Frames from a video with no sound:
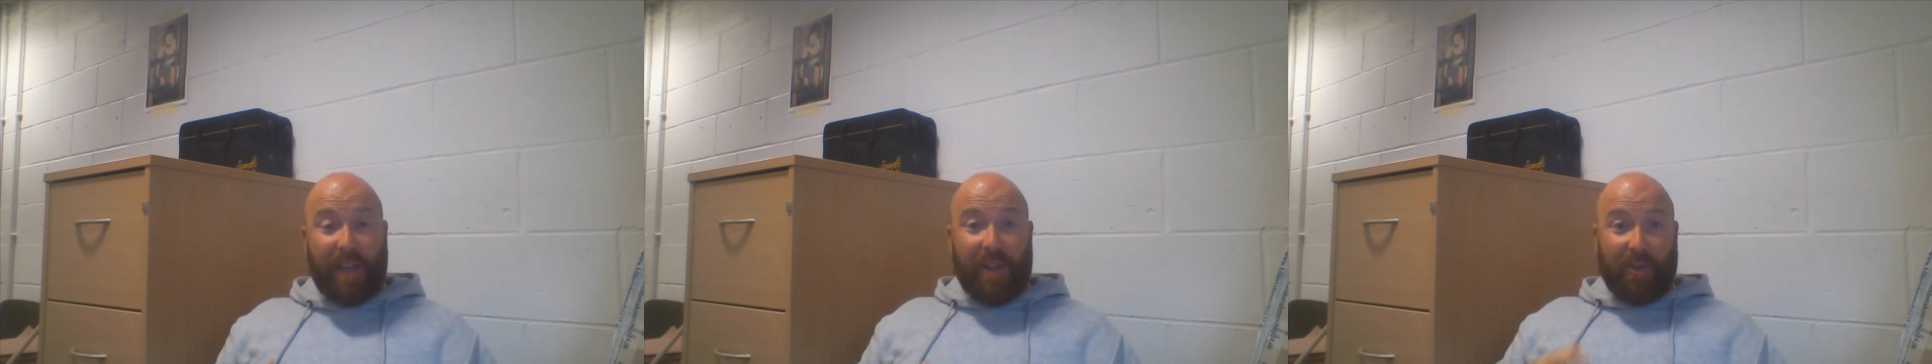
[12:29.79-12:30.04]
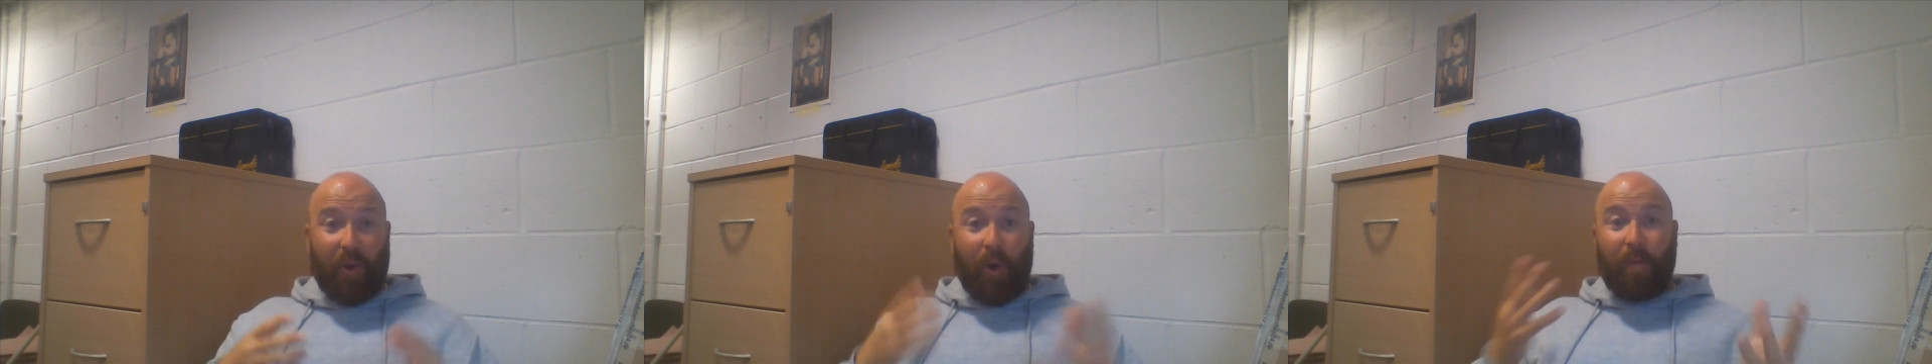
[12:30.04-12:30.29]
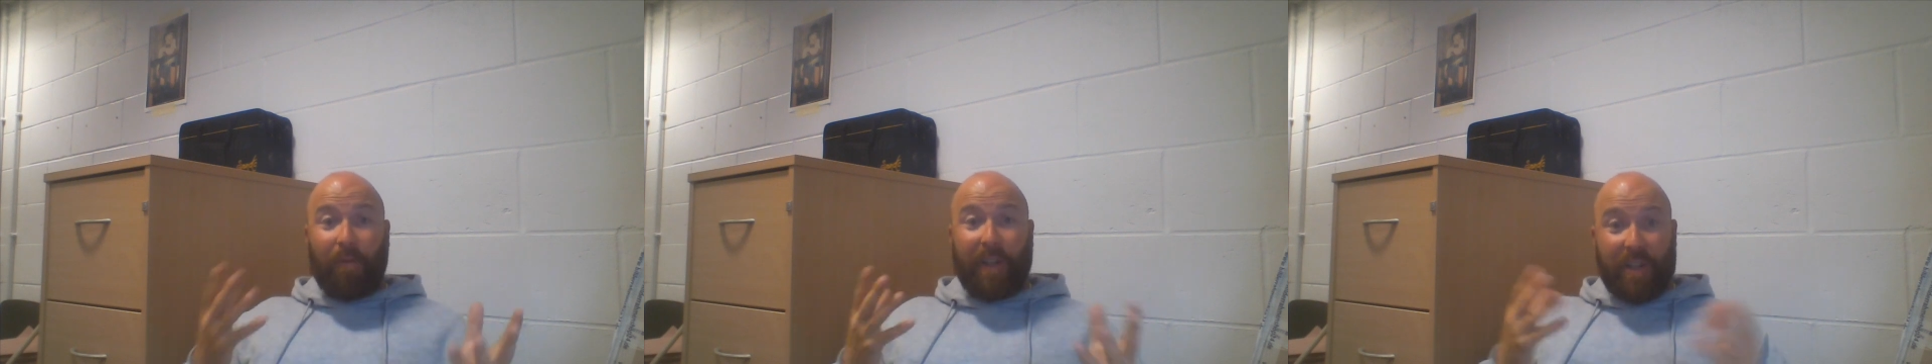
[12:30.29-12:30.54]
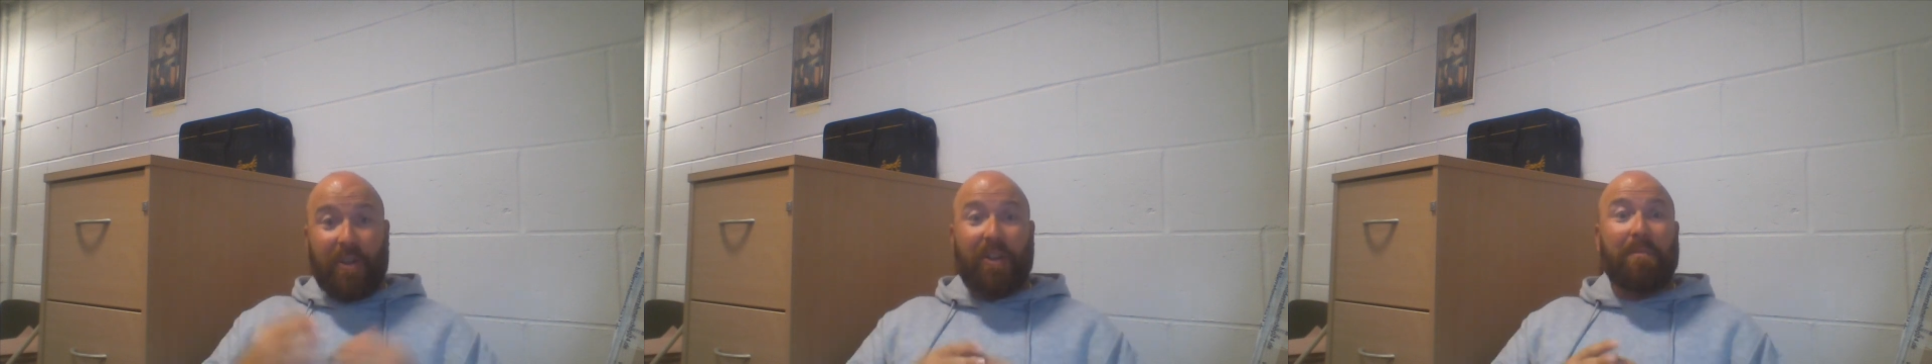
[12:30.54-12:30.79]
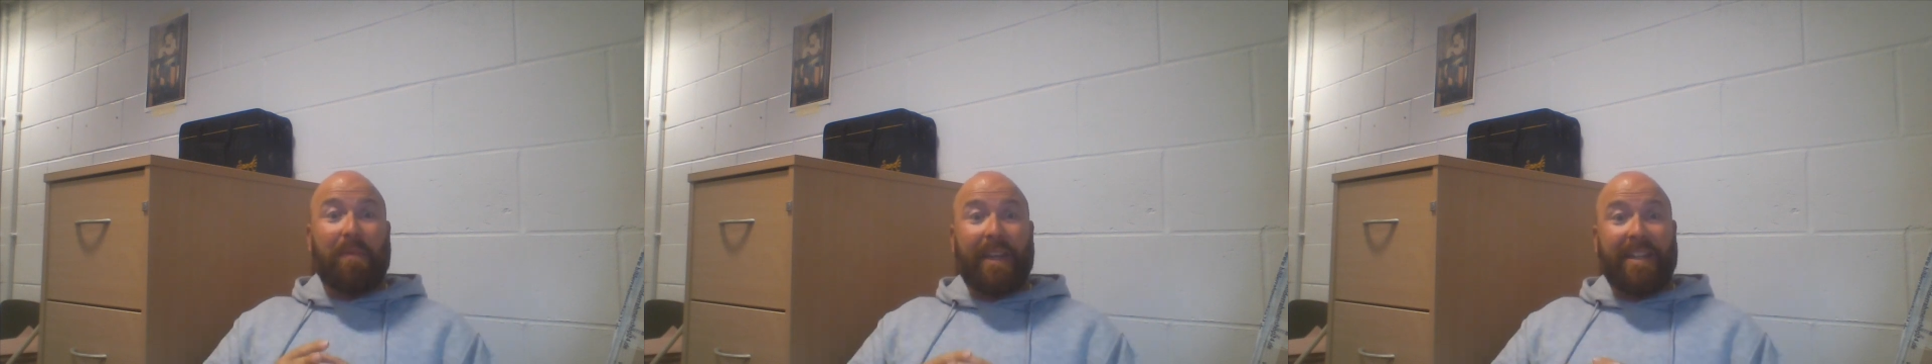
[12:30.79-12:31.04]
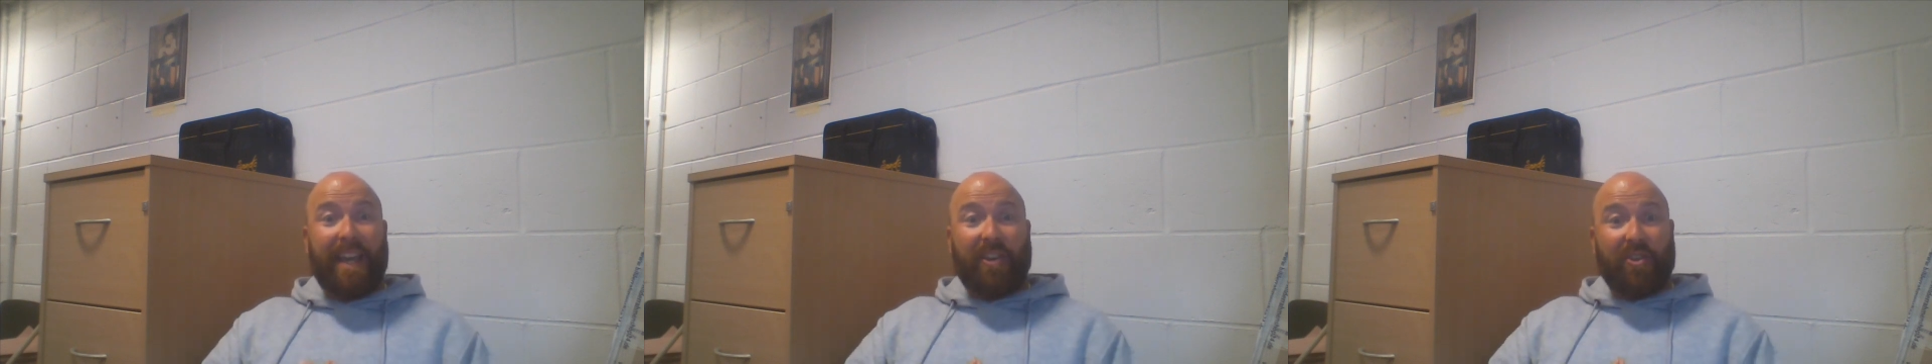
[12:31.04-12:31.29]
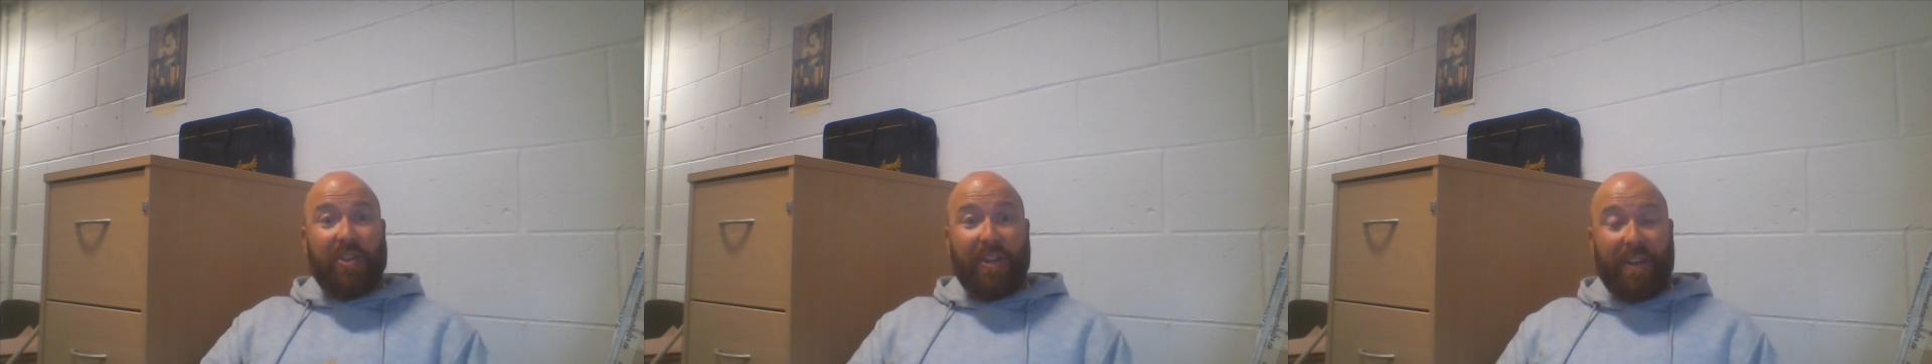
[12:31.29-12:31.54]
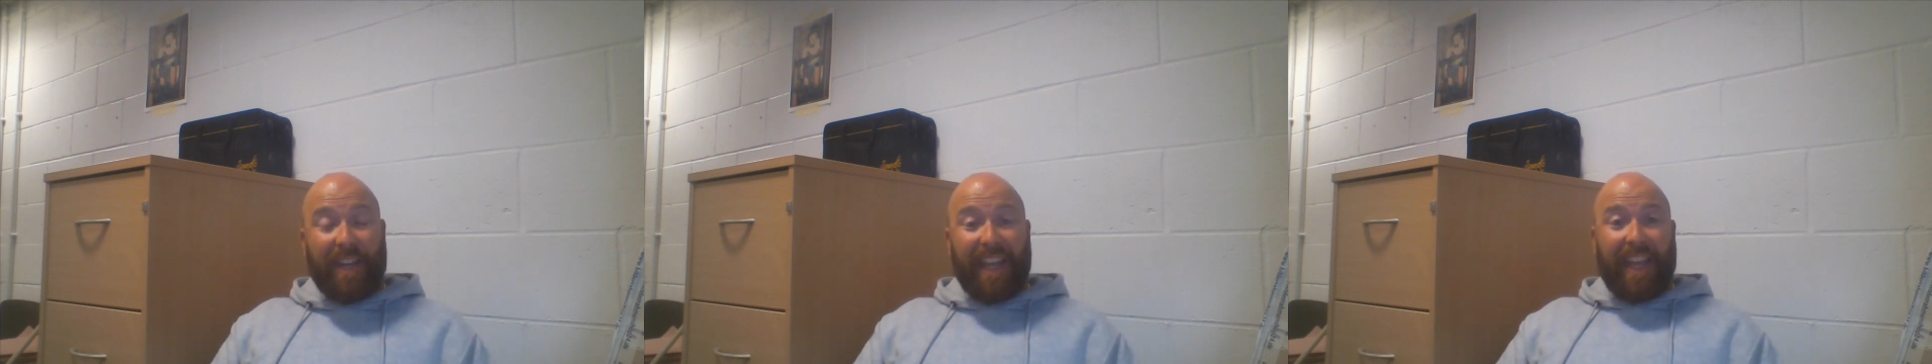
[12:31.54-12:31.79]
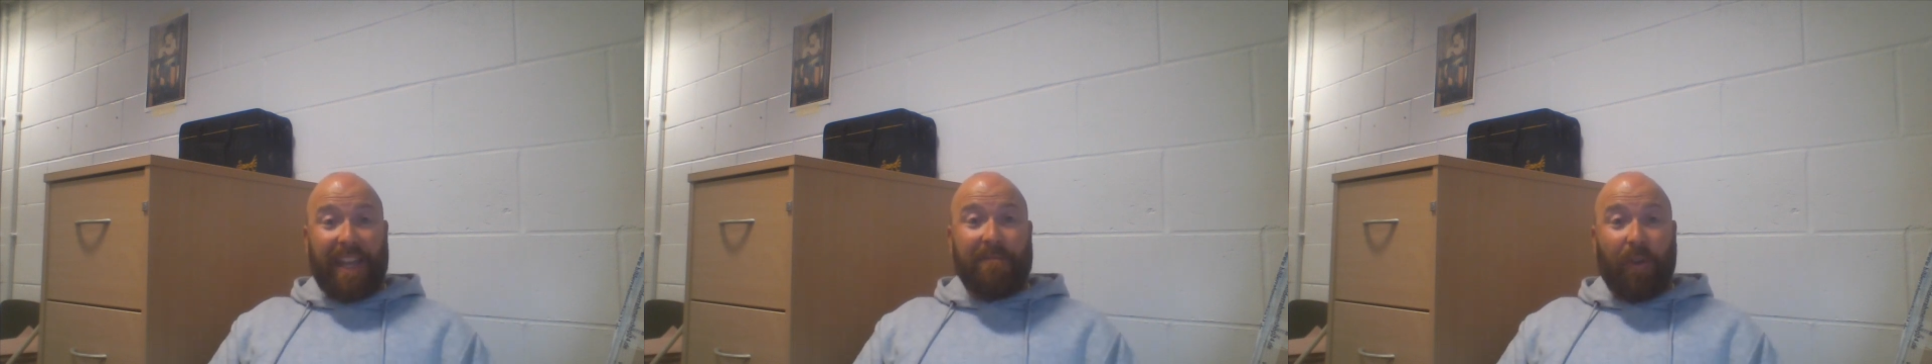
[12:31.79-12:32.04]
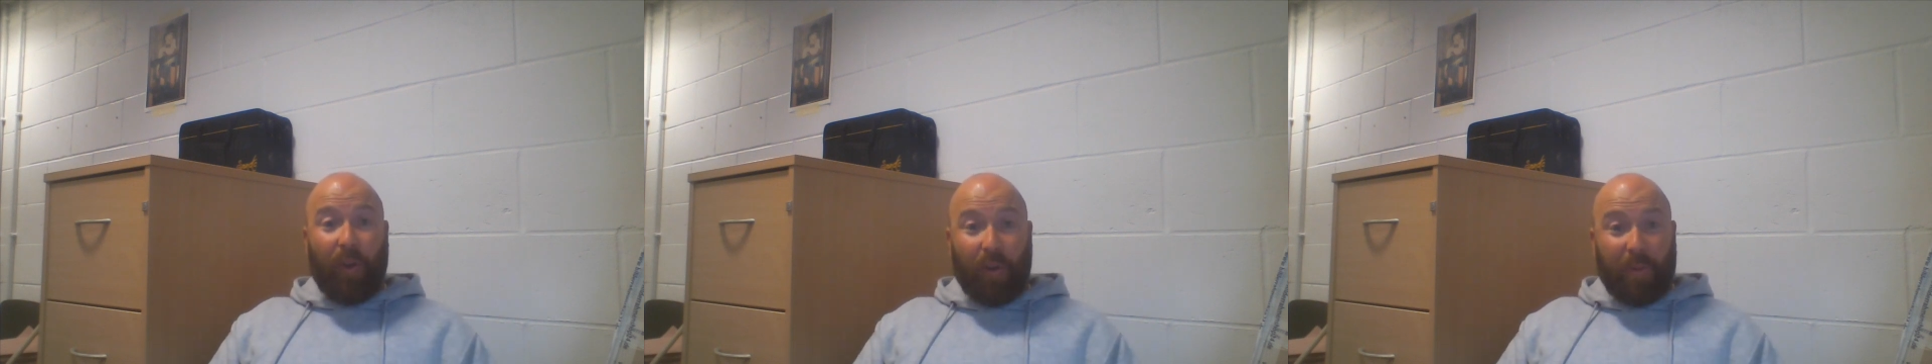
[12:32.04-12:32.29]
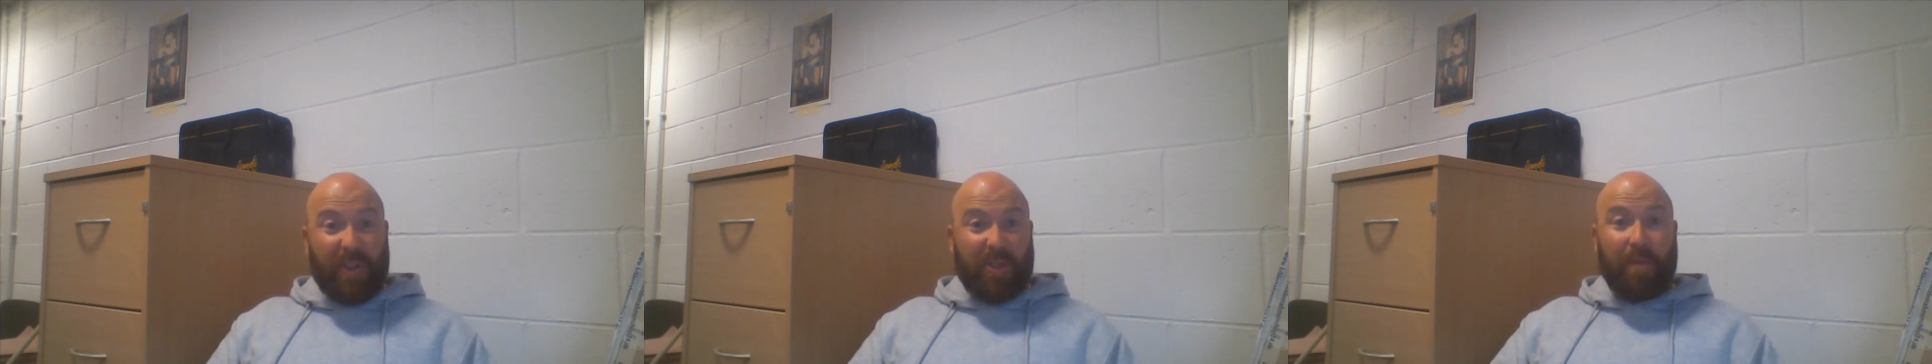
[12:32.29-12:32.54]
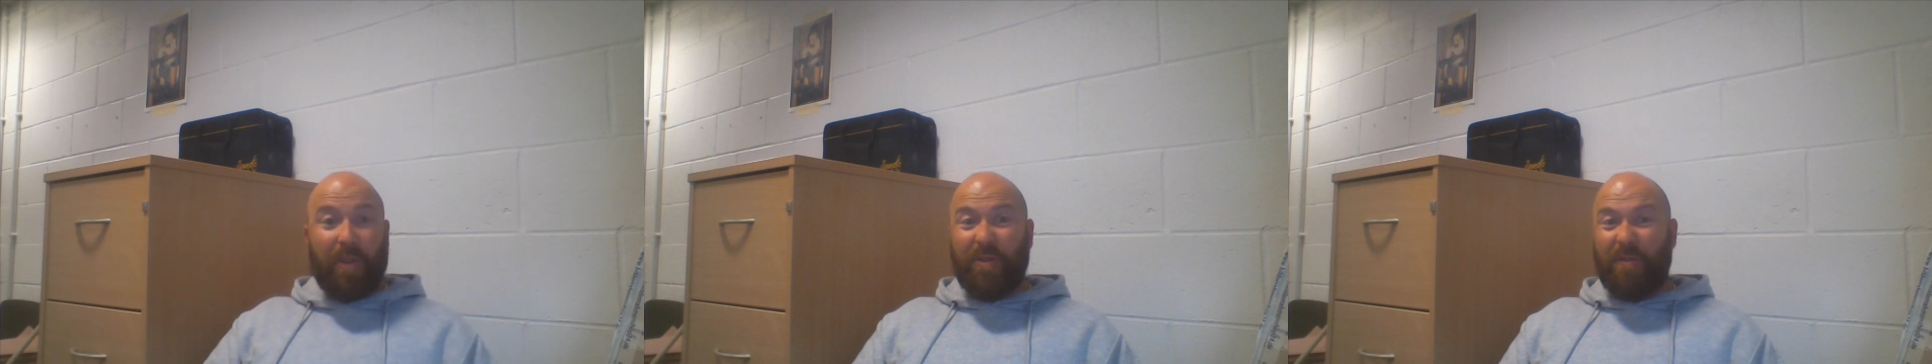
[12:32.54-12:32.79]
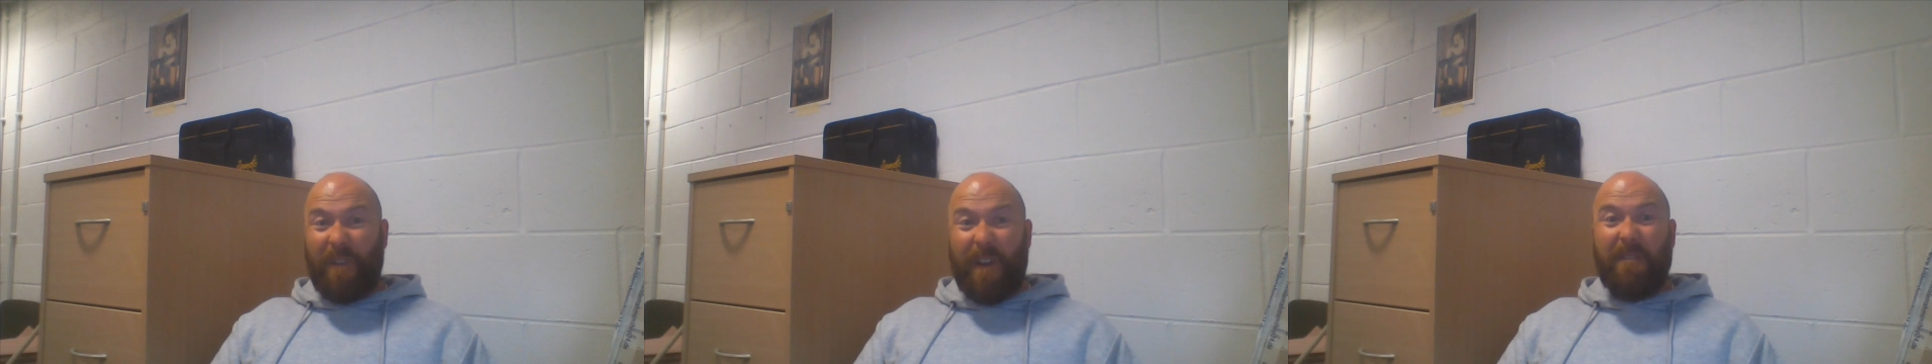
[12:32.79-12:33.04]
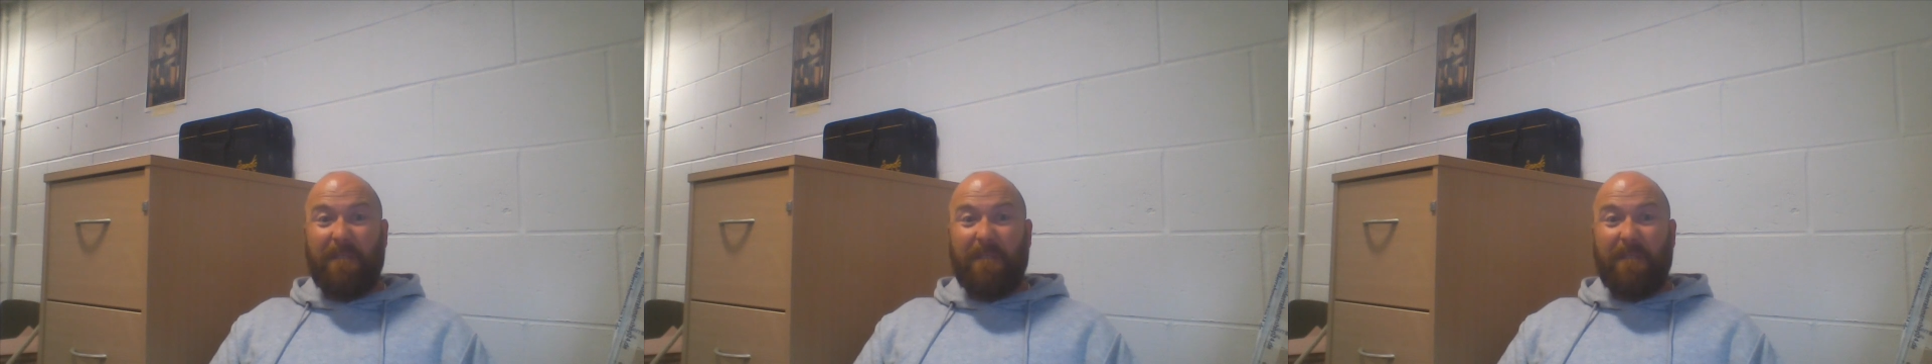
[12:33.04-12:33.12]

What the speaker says: so hopefully you could be next year involved with some of those very,